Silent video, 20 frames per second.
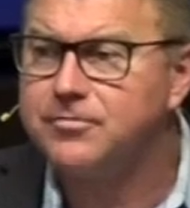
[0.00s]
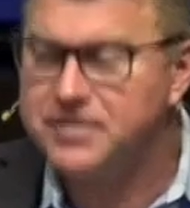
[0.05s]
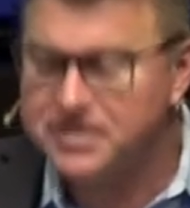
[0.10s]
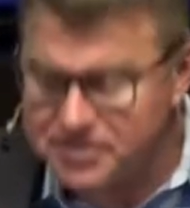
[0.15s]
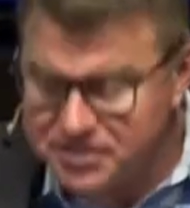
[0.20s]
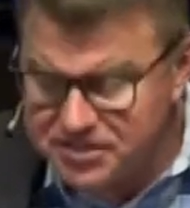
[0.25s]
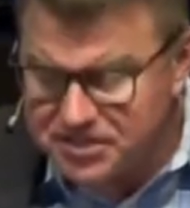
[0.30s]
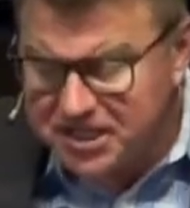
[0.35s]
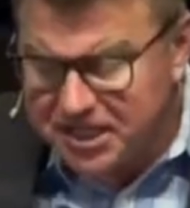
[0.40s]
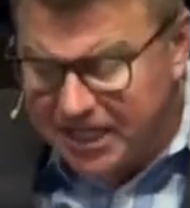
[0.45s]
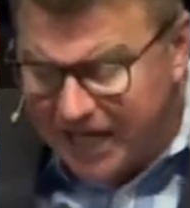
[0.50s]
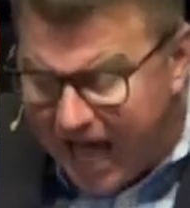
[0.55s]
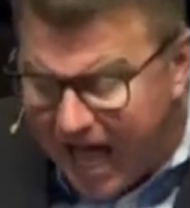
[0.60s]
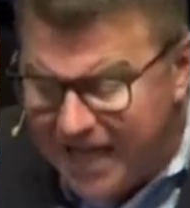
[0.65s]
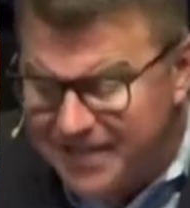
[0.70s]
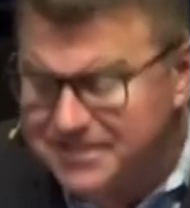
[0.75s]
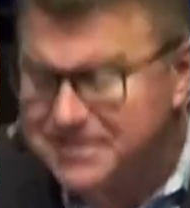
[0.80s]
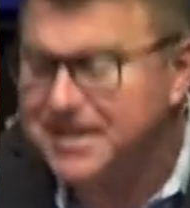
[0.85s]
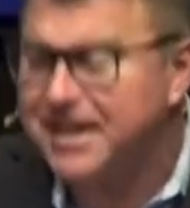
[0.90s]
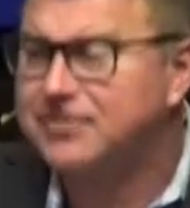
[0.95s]
This is the
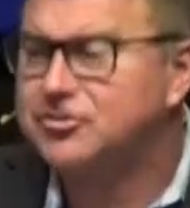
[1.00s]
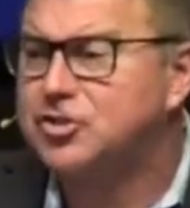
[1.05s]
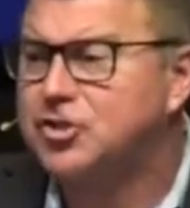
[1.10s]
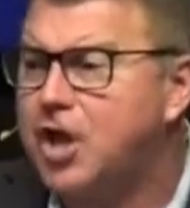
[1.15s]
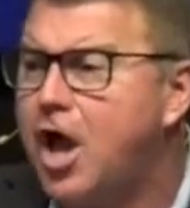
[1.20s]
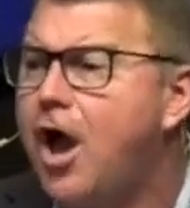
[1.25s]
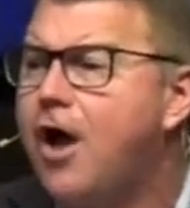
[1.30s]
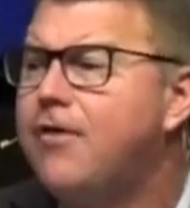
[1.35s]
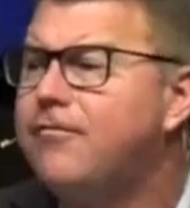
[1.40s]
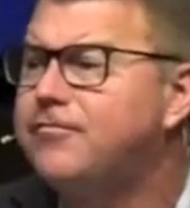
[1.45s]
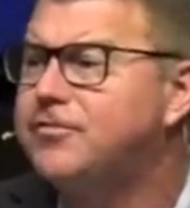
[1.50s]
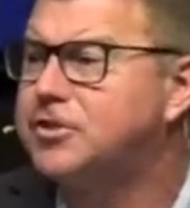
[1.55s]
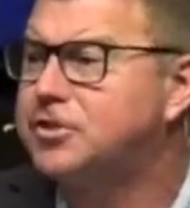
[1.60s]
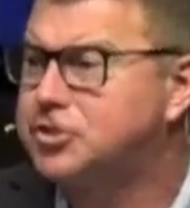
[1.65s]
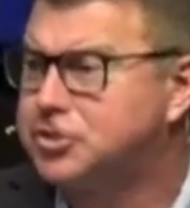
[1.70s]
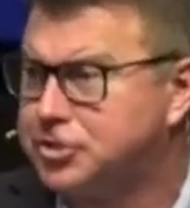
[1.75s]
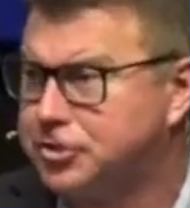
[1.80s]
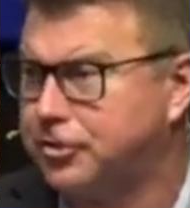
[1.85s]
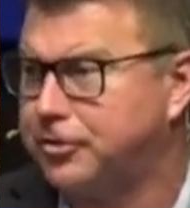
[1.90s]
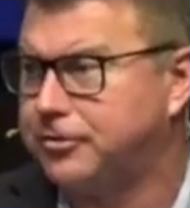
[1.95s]
context of the
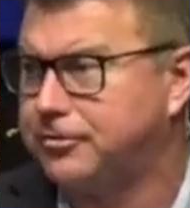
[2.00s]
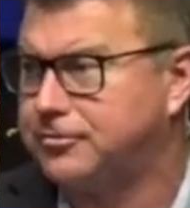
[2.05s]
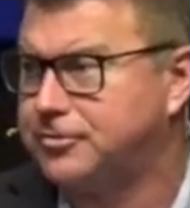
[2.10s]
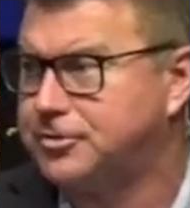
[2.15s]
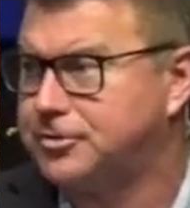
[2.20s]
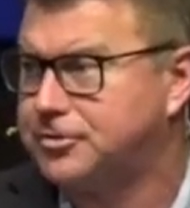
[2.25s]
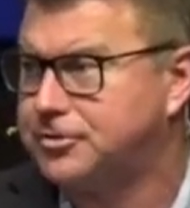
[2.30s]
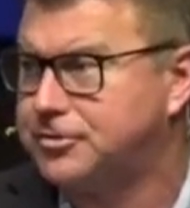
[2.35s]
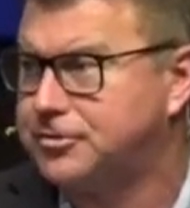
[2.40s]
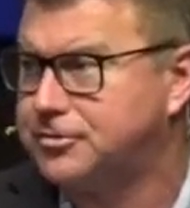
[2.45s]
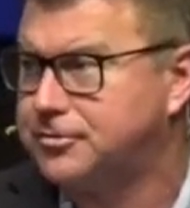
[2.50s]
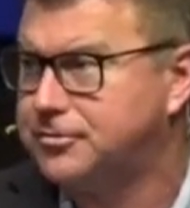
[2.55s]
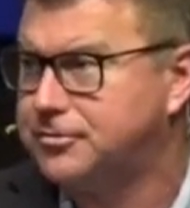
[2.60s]
church.